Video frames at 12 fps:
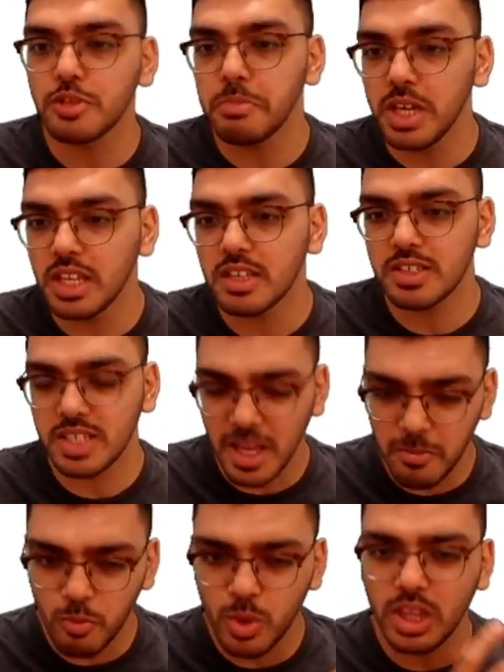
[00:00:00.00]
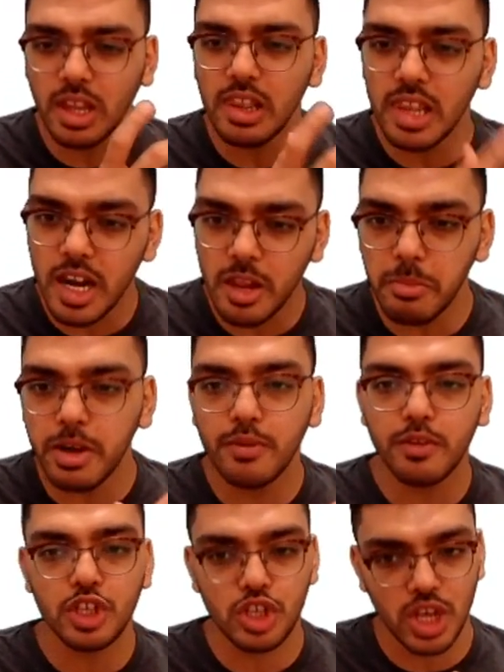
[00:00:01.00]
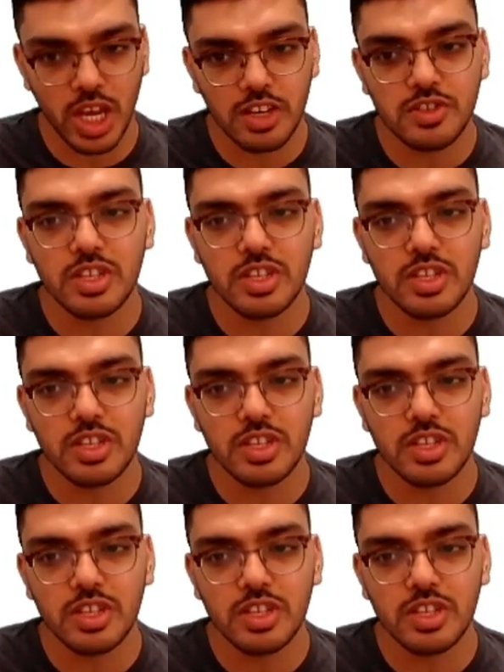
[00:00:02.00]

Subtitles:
be the same with a little bit of a change